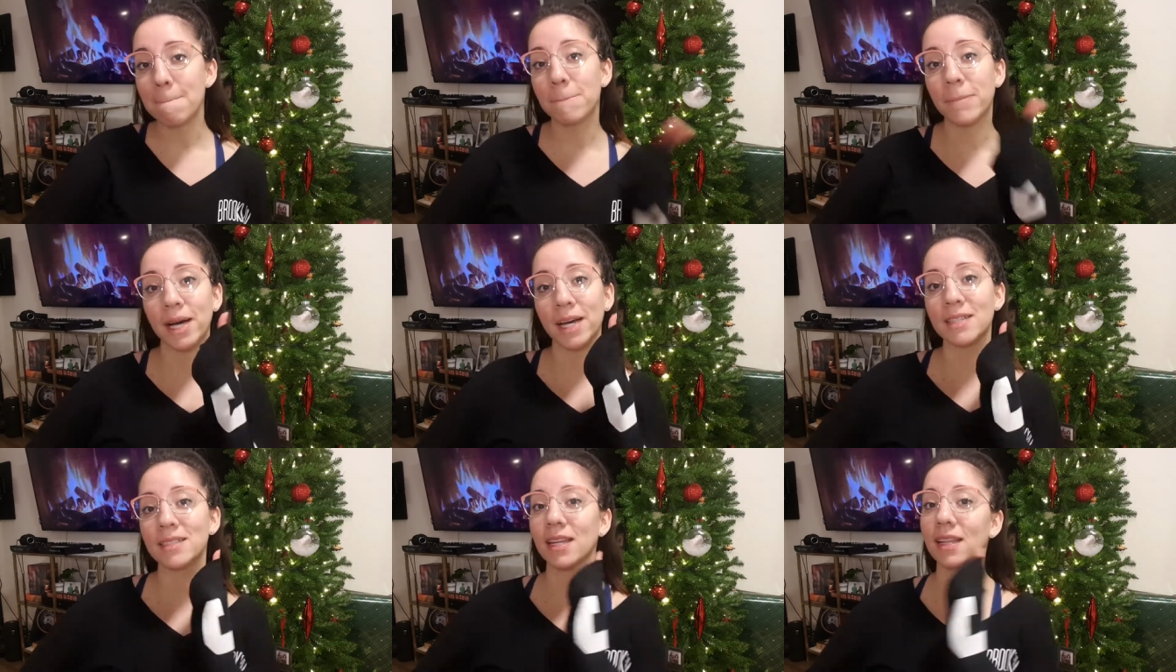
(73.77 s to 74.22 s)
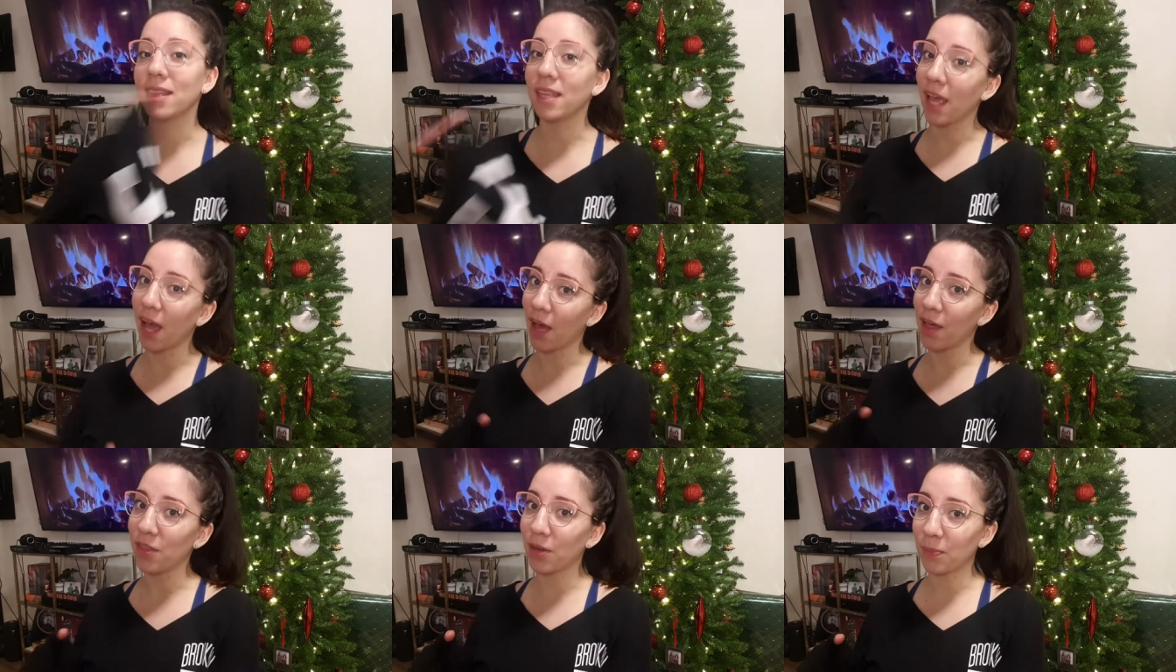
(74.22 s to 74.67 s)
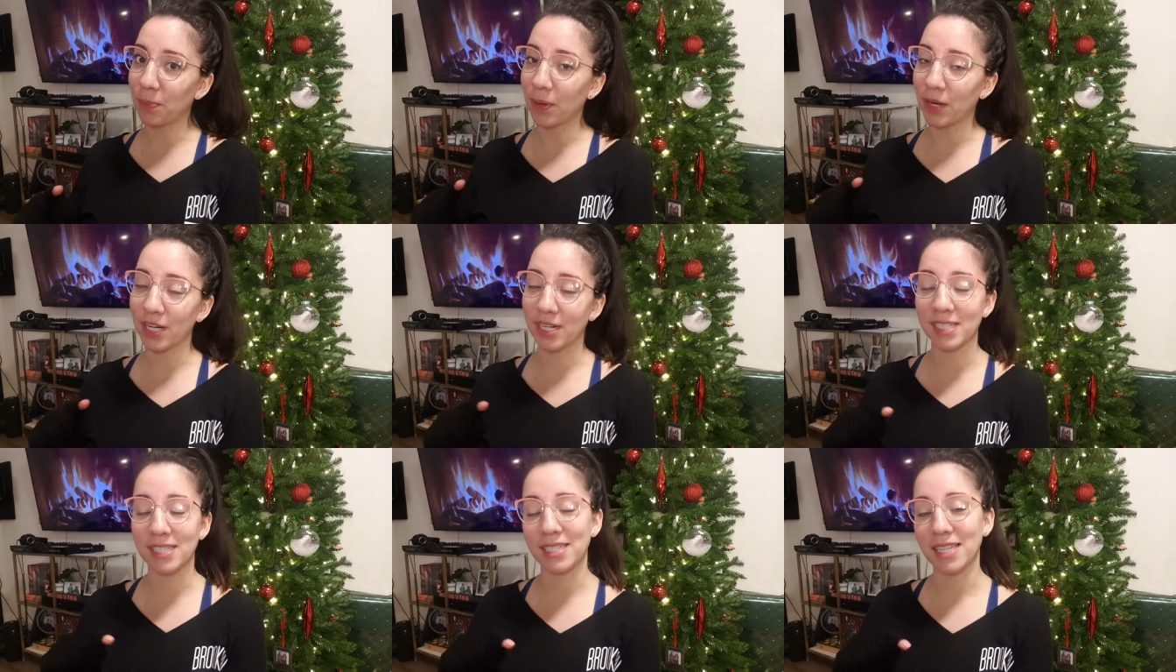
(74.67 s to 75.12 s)
but the other
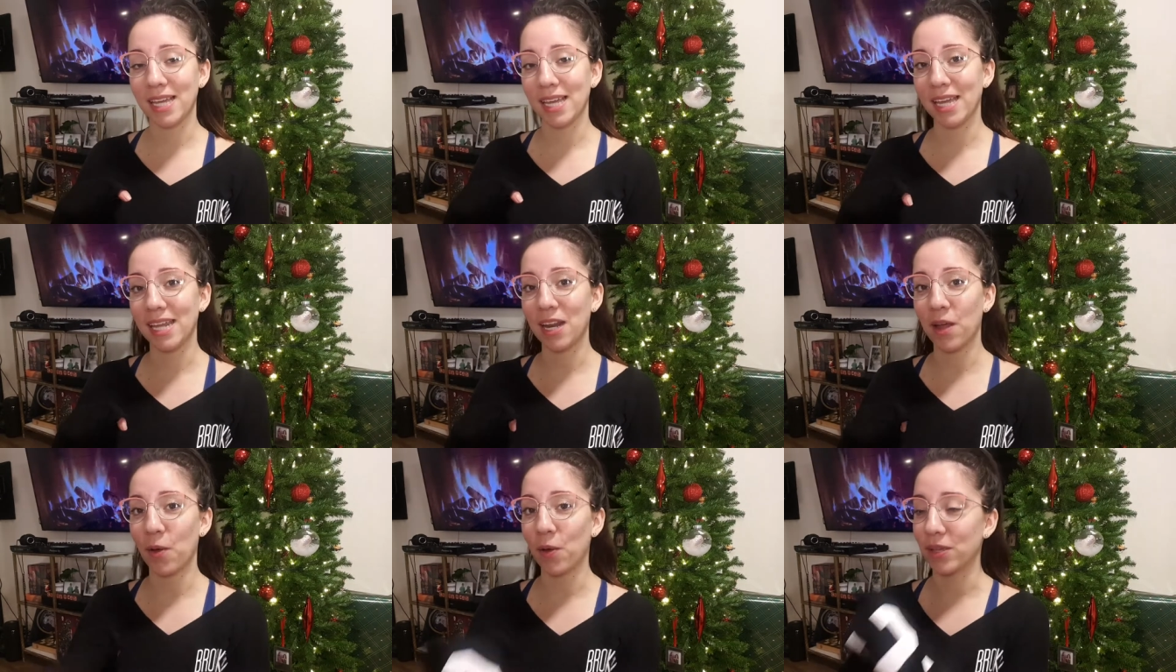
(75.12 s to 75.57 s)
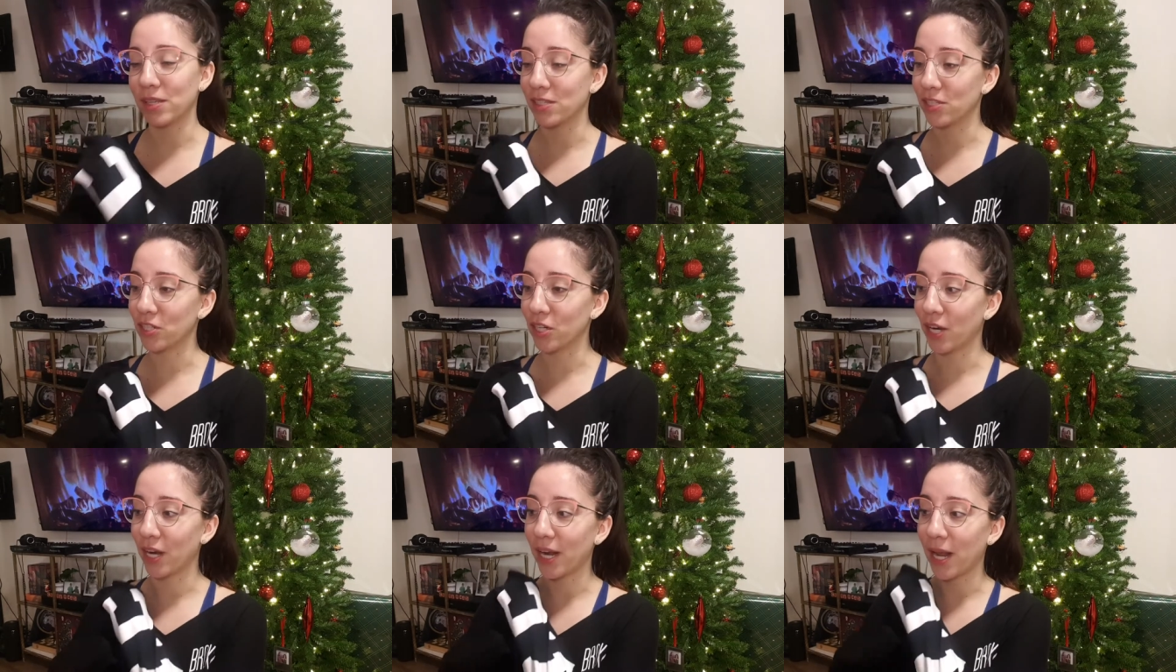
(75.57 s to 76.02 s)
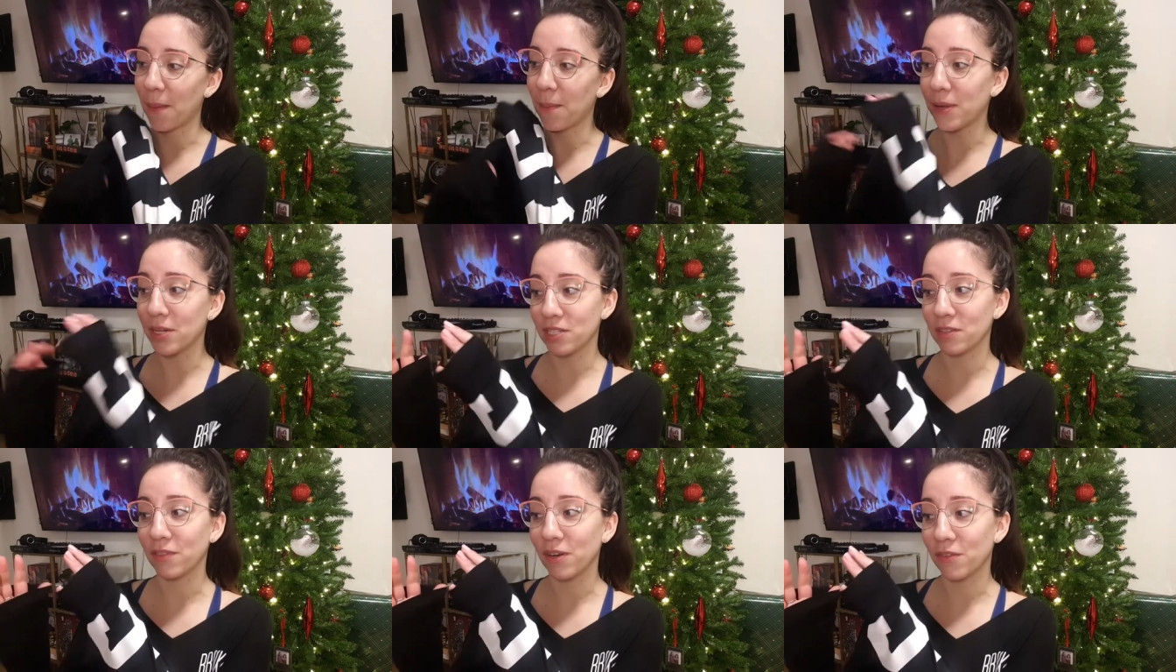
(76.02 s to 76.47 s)
person is sharing a
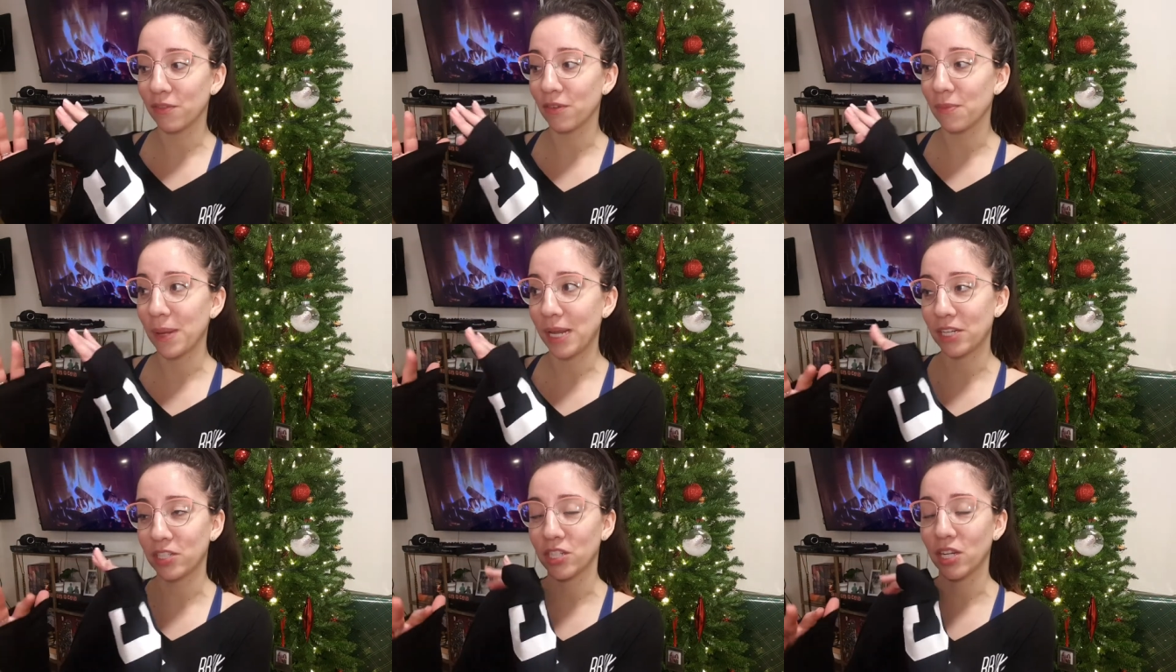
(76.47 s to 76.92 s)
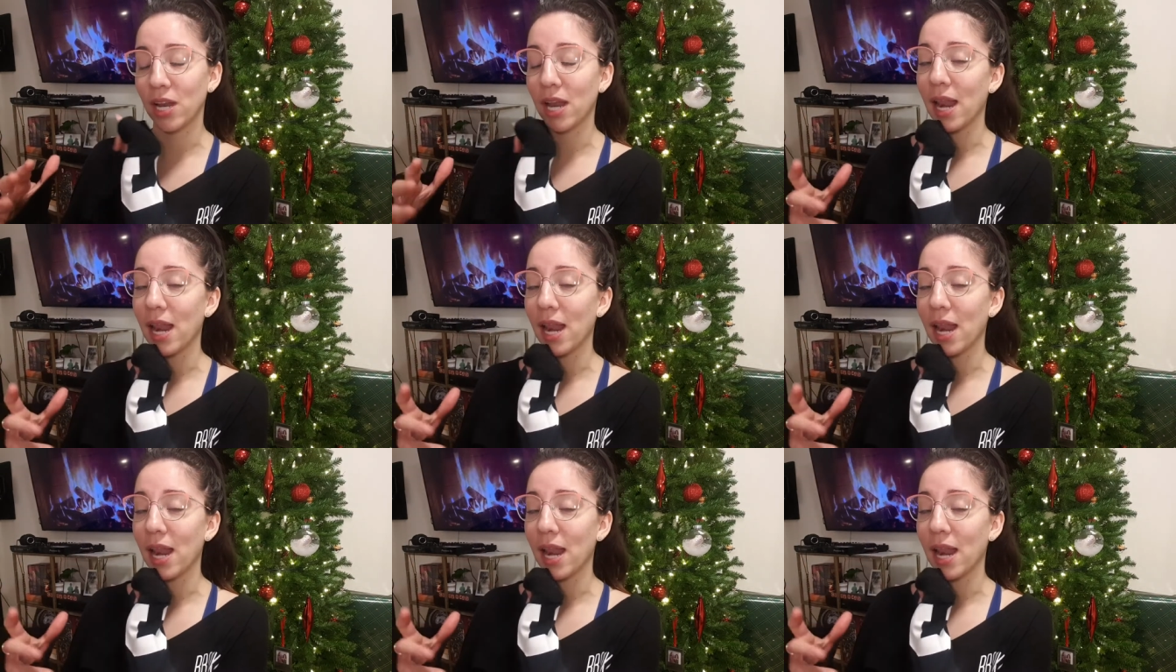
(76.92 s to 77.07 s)
bunch of information,